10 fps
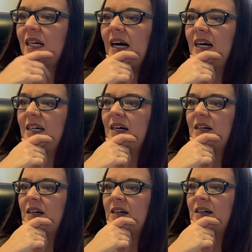
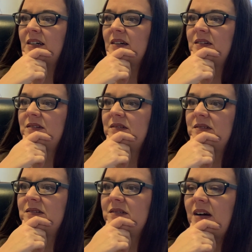I
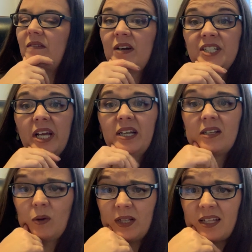eventually had to
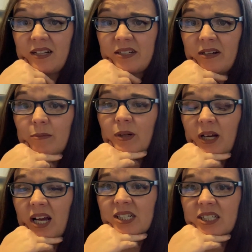quit that job,
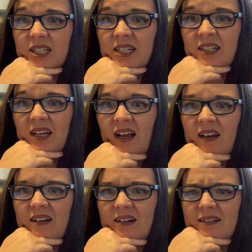actually.
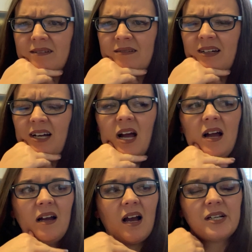And
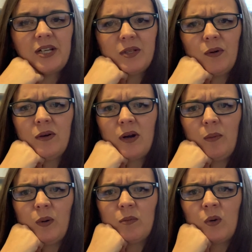I just woke
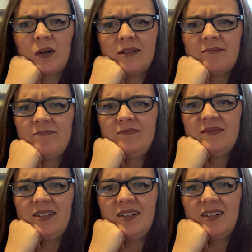up one morning,
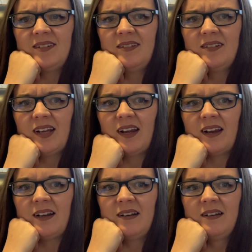
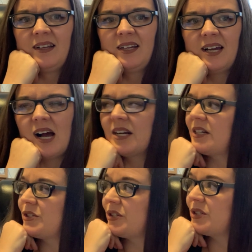and I
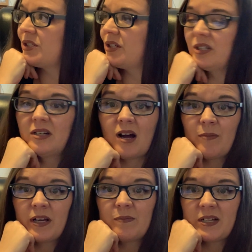just could not
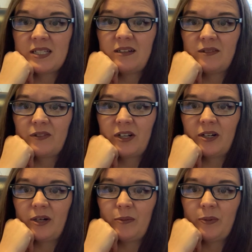make myself get
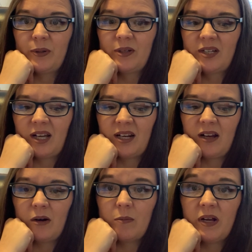up and
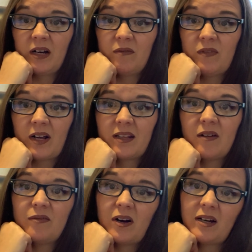go to bed and fight
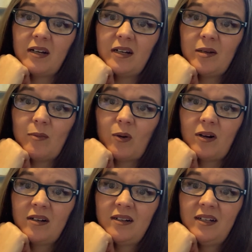that fight anymore.